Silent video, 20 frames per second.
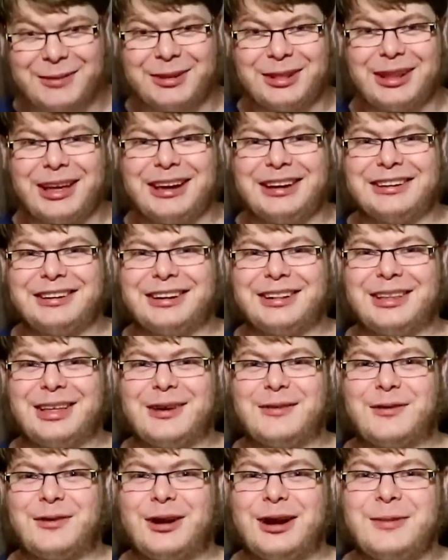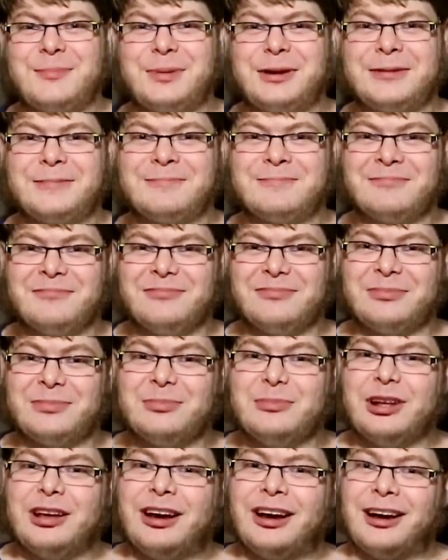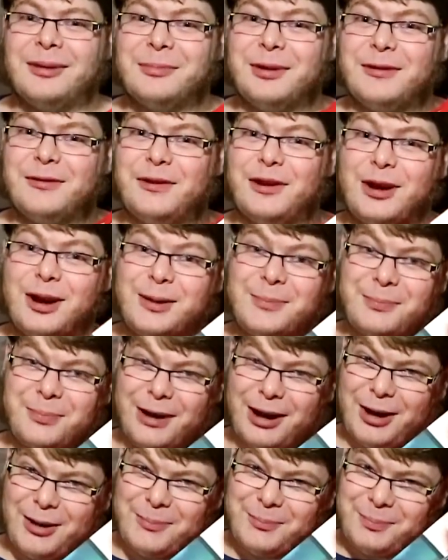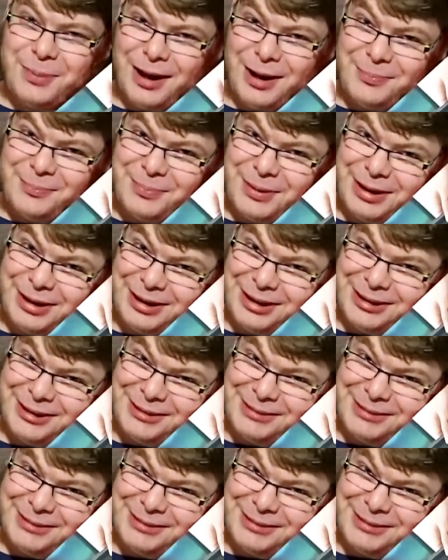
of a late delivery, but I'm a very proud papa.